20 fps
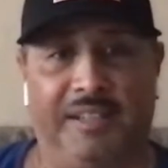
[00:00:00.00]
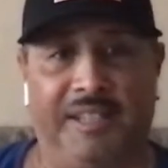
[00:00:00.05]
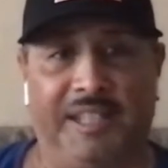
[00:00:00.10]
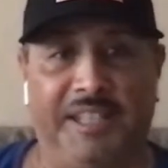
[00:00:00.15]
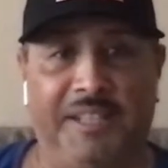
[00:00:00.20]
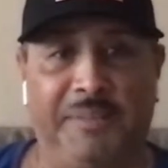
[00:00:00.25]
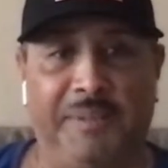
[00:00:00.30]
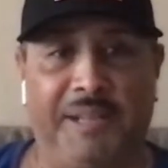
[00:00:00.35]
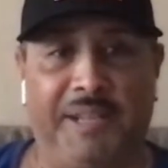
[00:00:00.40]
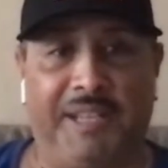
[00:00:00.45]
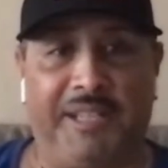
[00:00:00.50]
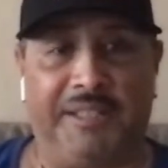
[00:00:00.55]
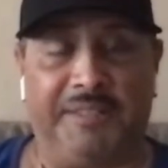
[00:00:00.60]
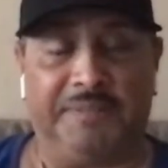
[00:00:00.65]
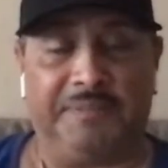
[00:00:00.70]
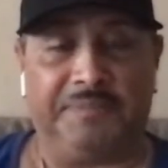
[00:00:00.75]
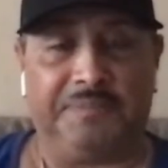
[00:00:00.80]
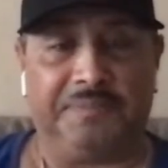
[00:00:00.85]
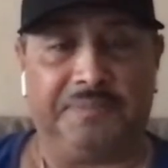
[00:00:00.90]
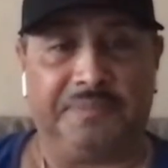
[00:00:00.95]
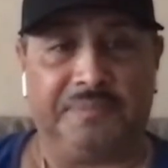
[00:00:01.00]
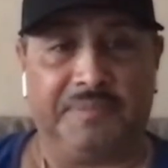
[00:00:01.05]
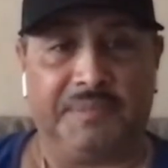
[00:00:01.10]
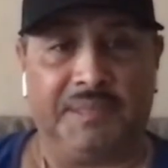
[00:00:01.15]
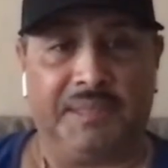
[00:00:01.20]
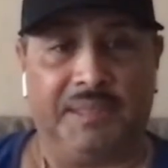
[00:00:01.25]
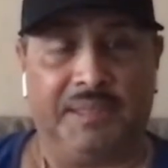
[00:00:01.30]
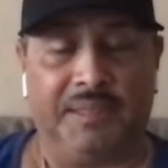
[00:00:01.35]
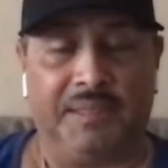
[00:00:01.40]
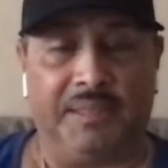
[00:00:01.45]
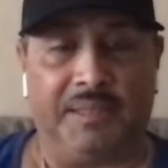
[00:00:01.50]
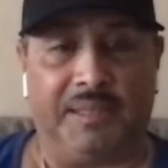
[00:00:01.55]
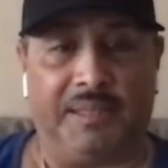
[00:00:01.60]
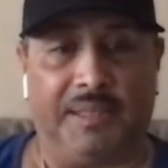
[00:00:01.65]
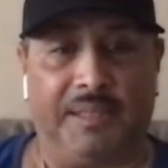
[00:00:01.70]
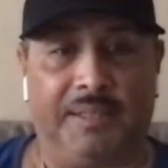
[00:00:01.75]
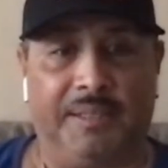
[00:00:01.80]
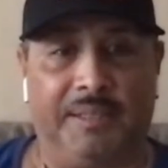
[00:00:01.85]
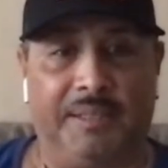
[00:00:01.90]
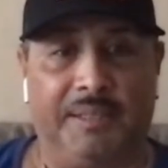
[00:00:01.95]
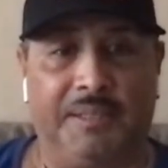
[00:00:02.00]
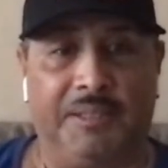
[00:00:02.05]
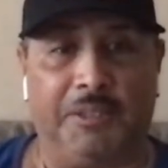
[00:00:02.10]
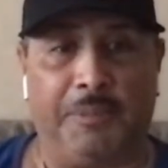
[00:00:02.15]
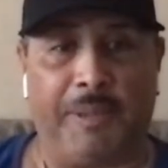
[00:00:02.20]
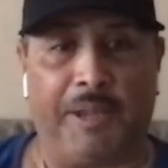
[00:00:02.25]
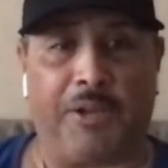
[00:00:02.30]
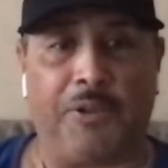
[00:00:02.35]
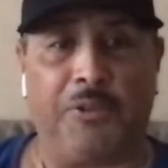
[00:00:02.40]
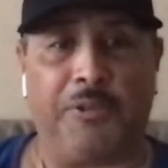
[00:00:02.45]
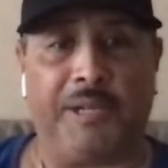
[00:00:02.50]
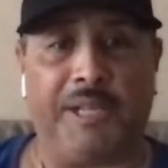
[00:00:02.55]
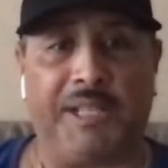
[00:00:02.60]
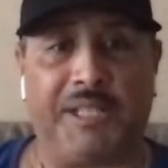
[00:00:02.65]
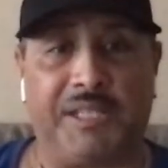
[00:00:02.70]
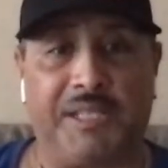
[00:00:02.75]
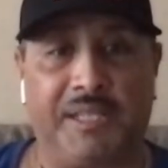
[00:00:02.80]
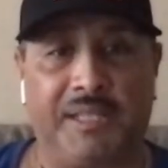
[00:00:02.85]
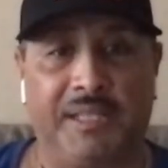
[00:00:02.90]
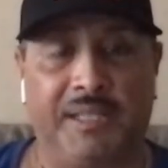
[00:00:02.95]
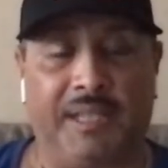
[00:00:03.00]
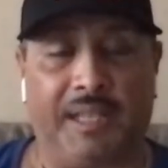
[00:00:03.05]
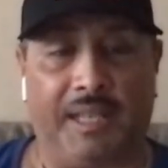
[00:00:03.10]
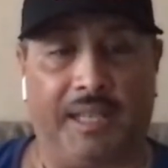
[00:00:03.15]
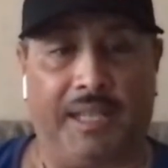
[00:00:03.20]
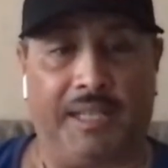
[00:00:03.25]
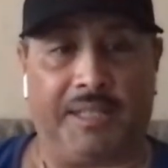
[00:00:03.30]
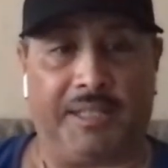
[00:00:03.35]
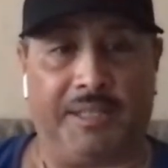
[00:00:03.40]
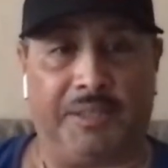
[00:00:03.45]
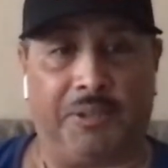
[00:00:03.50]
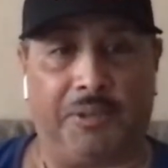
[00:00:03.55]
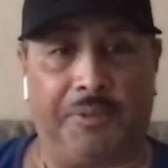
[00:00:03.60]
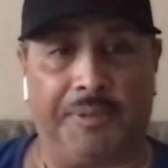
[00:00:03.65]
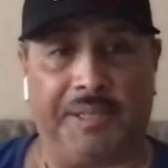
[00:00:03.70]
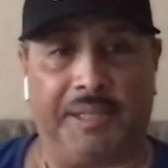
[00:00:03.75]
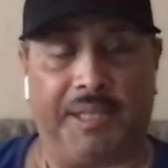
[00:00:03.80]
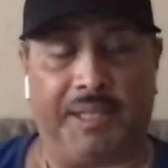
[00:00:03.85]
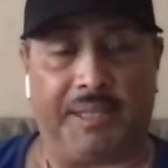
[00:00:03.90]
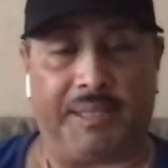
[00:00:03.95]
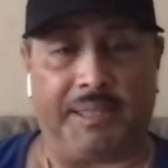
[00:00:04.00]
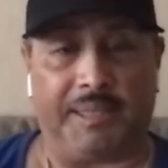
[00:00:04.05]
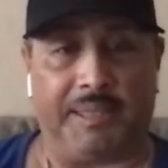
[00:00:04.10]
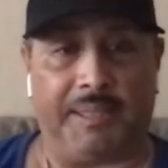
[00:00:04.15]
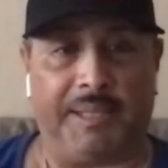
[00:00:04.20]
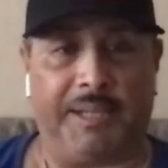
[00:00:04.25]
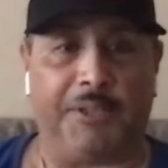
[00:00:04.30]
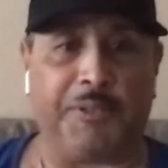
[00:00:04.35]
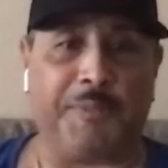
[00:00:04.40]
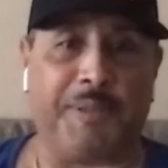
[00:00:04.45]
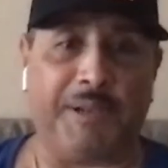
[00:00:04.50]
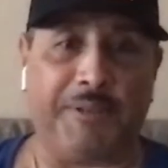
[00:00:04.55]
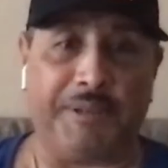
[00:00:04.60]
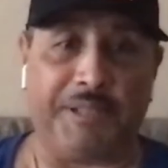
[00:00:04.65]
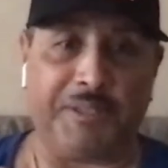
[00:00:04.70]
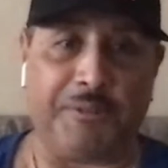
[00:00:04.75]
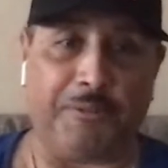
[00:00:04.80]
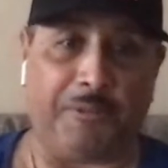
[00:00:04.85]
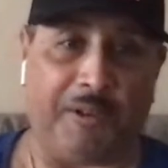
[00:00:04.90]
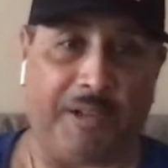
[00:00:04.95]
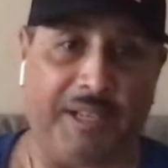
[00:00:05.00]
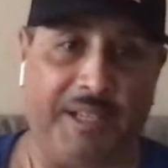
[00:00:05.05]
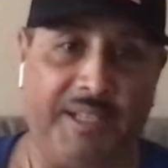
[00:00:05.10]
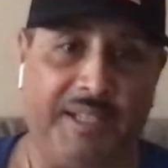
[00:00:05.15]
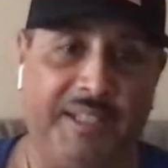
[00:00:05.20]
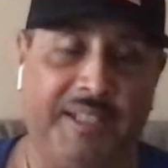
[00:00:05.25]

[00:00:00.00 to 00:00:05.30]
in the media, no matter who gets elected or reelected. And here's my reason why.